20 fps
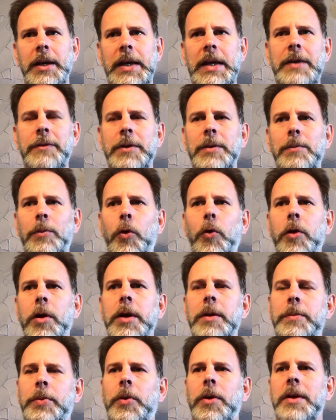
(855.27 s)
even
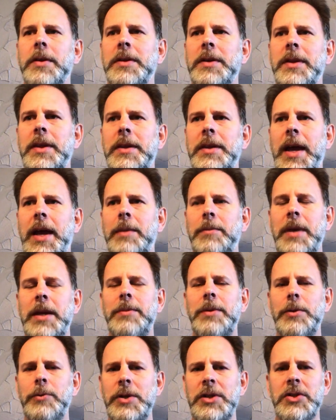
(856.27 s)
more important than that,
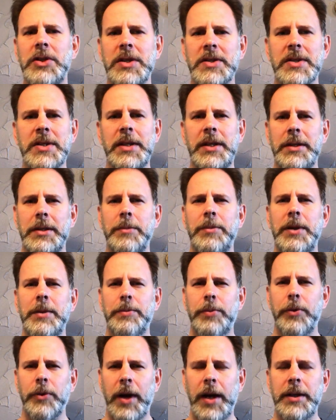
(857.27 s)
maybe we just need to be
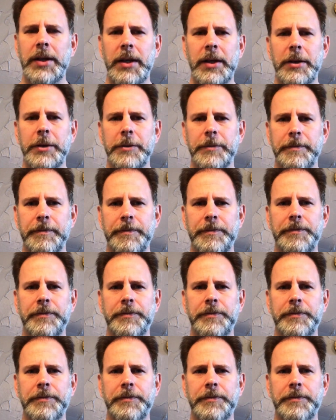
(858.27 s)
praying.